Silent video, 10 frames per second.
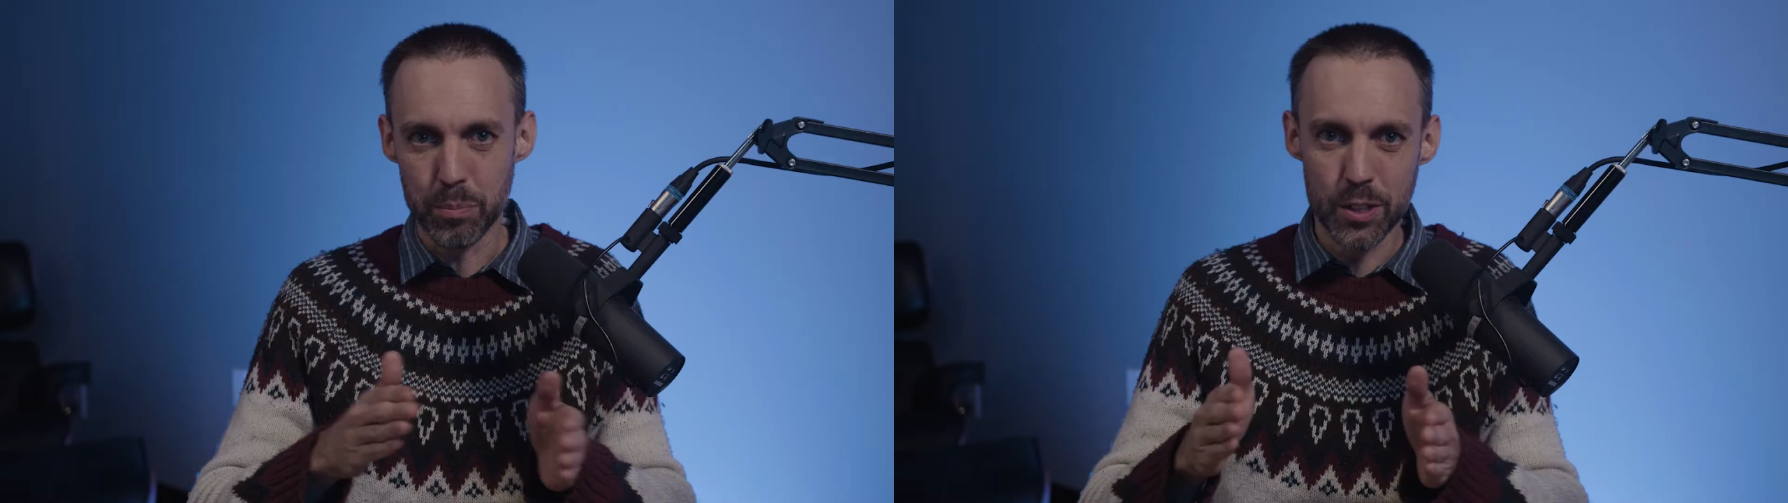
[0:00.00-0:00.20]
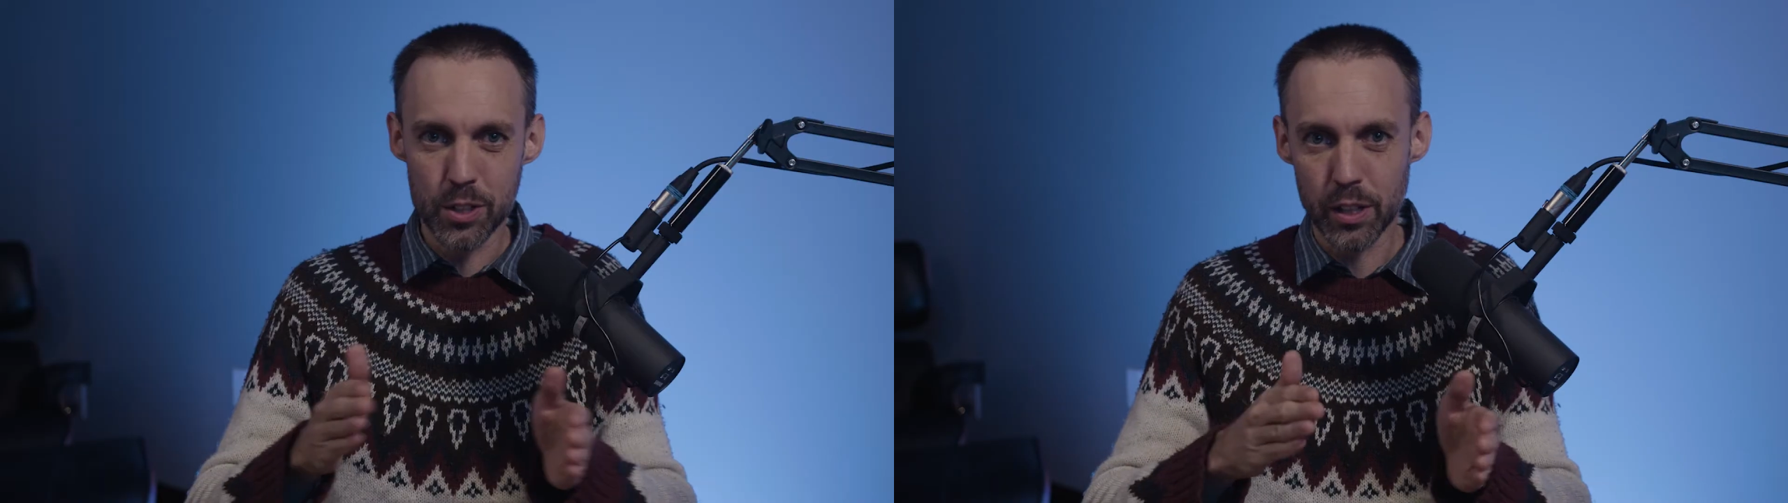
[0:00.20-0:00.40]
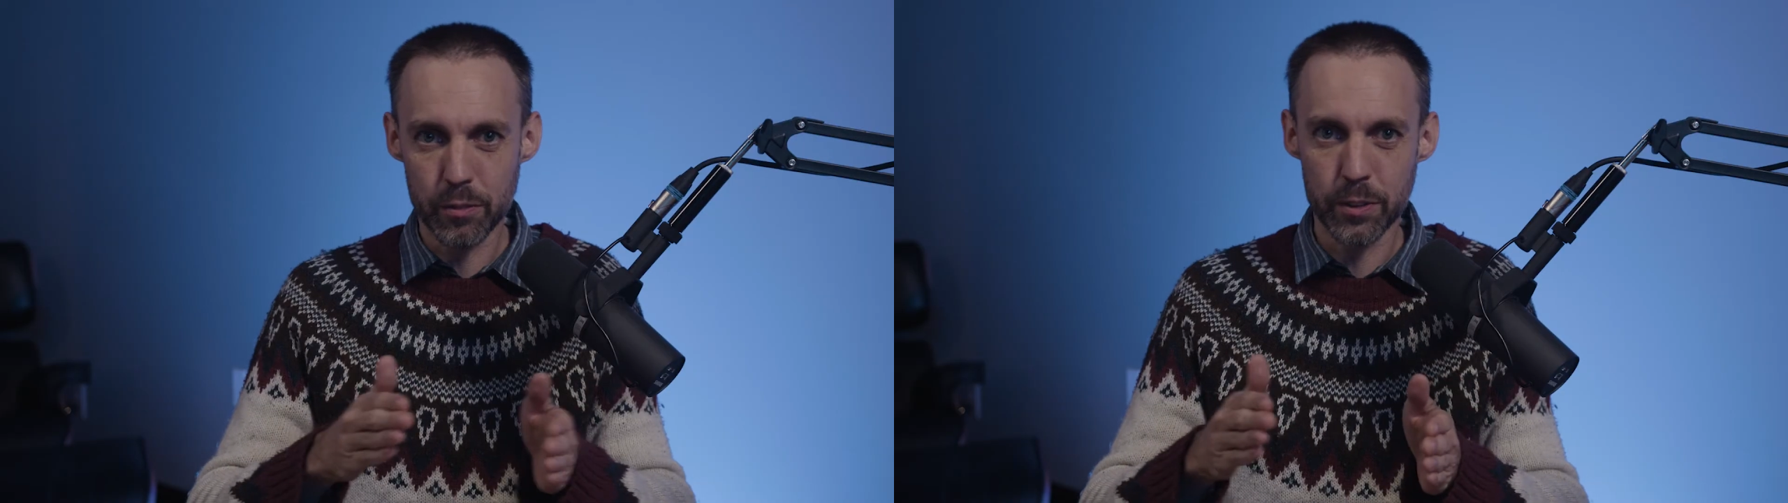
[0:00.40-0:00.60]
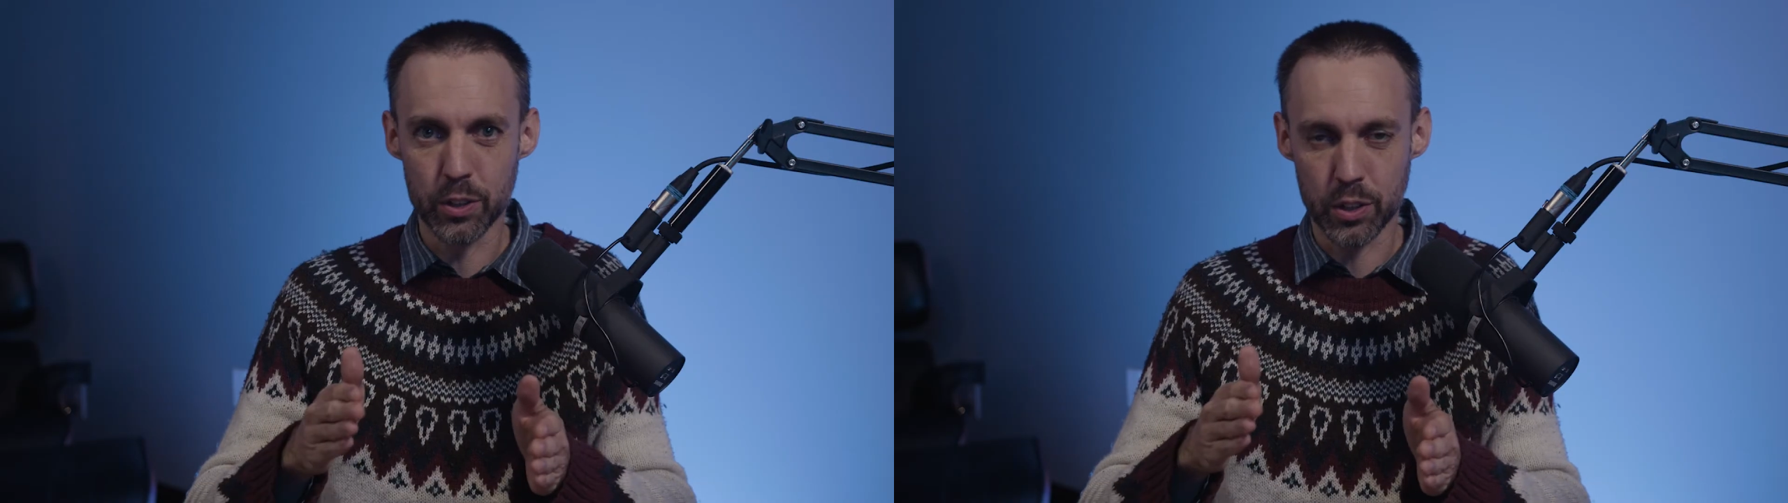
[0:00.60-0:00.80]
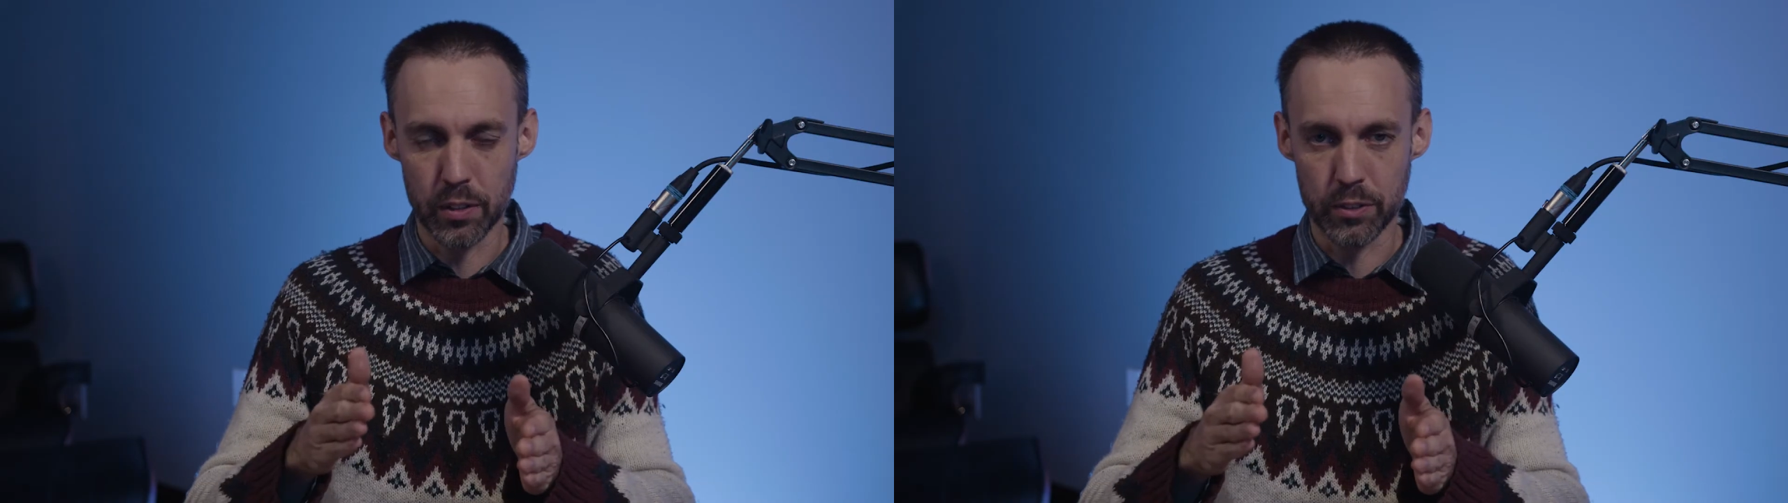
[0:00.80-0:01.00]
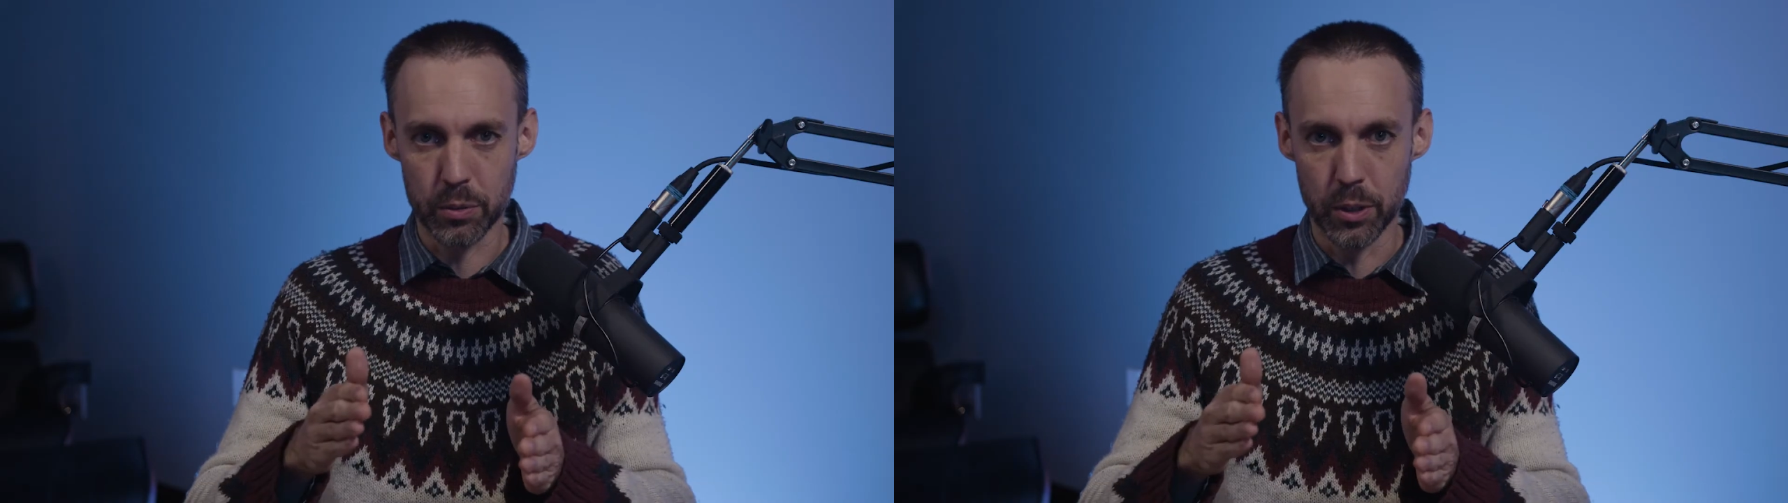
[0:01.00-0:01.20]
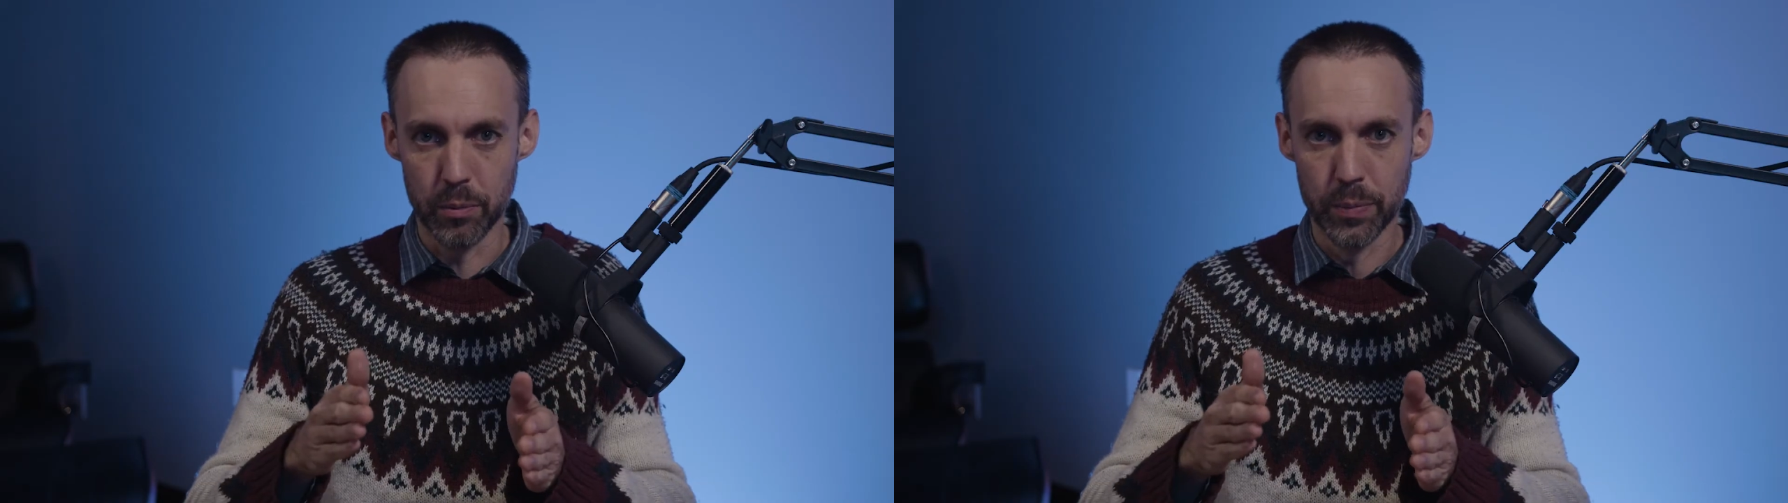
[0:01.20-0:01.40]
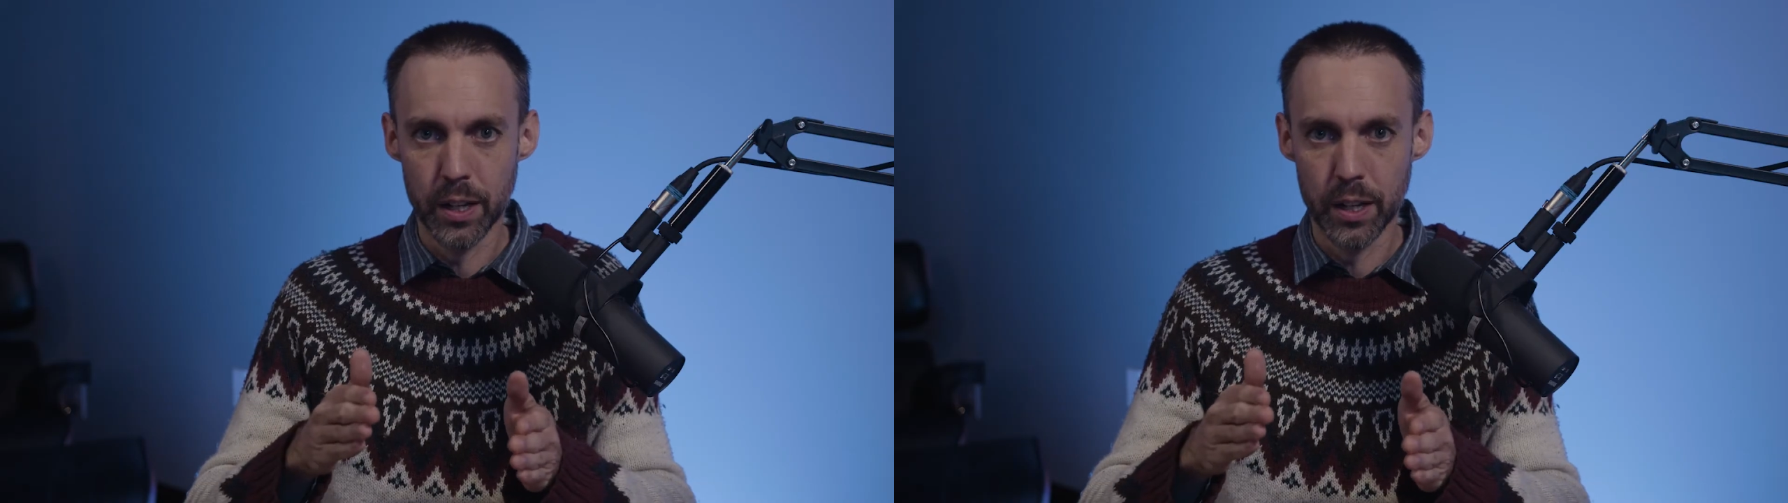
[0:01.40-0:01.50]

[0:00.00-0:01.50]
until it feels comfortable.